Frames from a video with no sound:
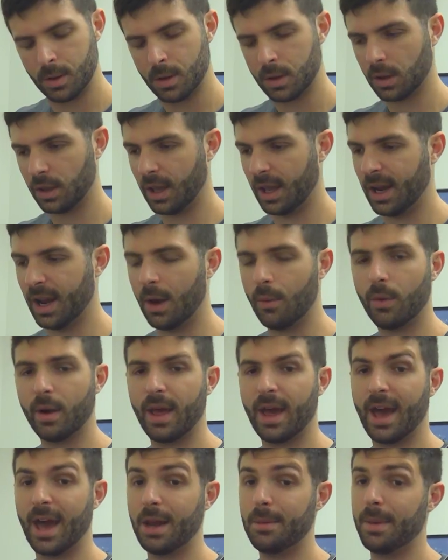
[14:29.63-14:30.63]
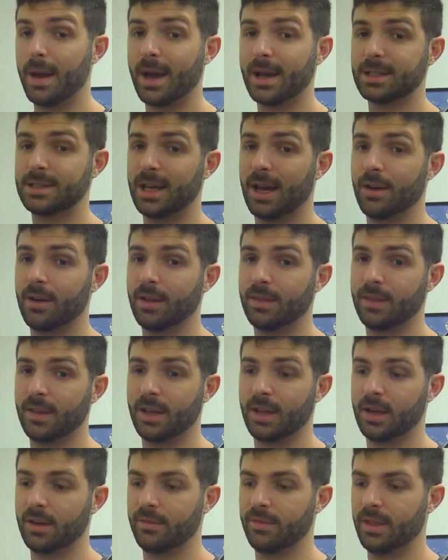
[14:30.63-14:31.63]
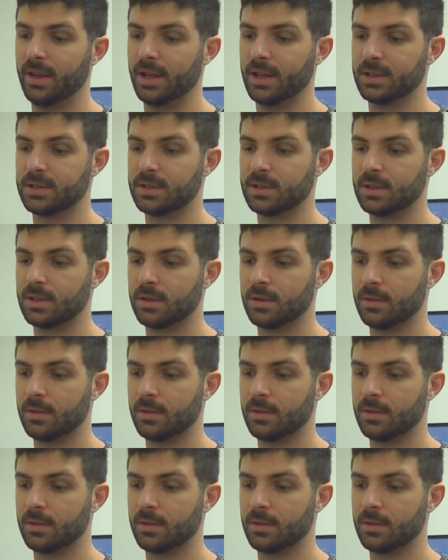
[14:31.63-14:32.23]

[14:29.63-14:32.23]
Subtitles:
Okay, now we're going to head back down at the end of this.